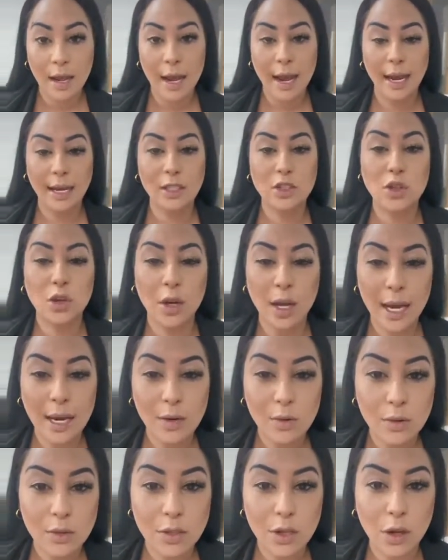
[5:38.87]
And
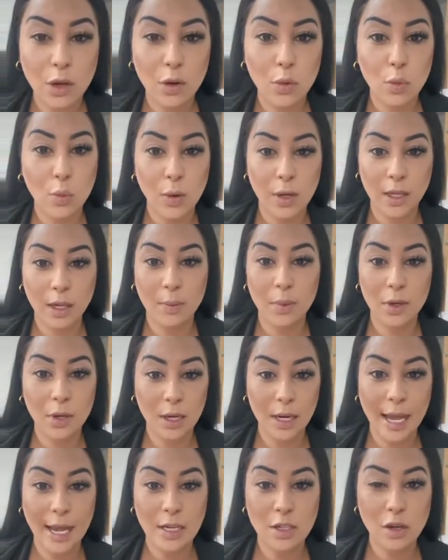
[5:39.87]
try also, when you put
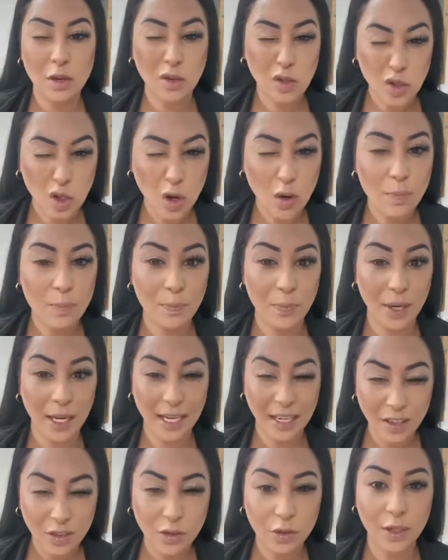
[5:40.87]
your lash on, don't
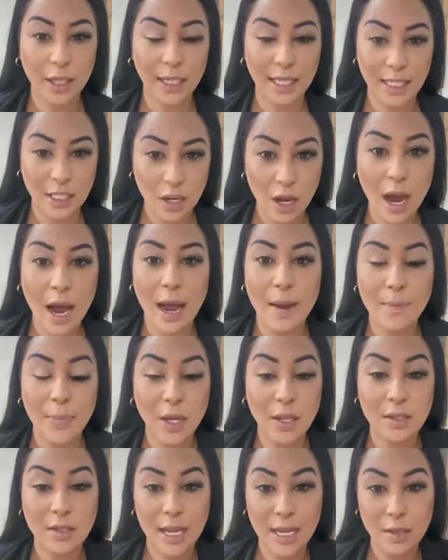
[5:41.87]
blink really tight,
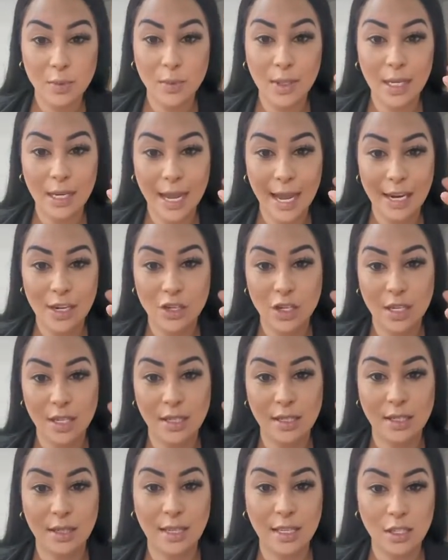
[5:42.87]
because that's when the
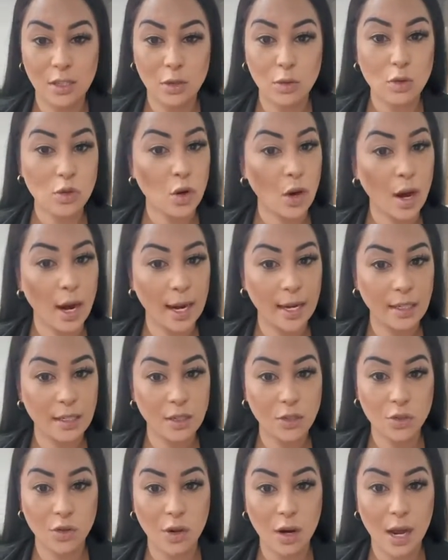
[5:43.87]
lashes, they're still trying
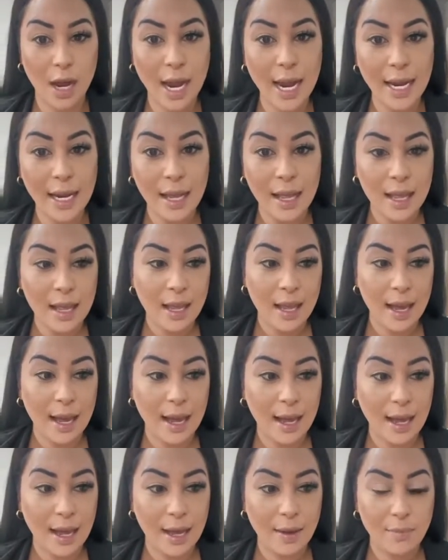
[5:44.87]
to dry.
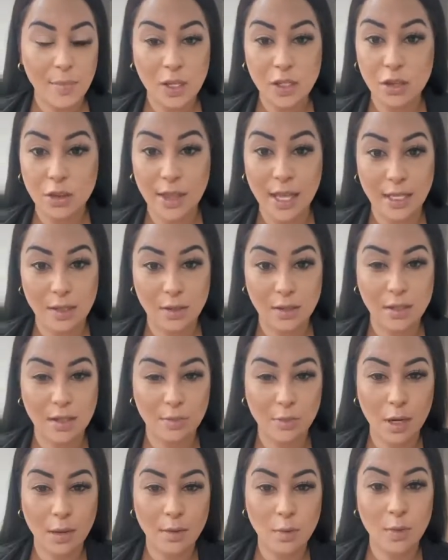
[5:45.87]
So that's
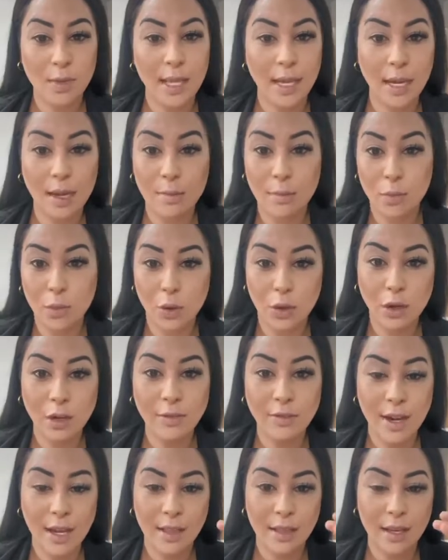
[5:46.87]
sometimes when they can
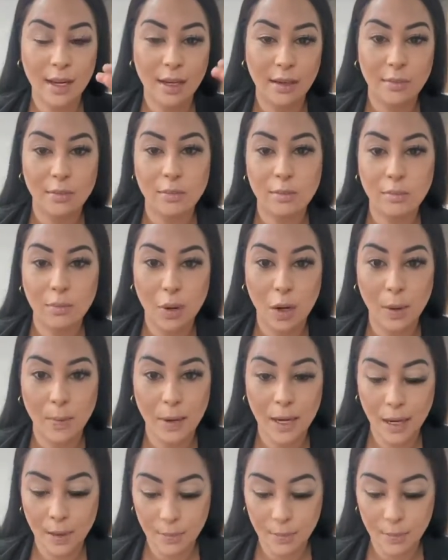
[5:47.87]
move and then pop up.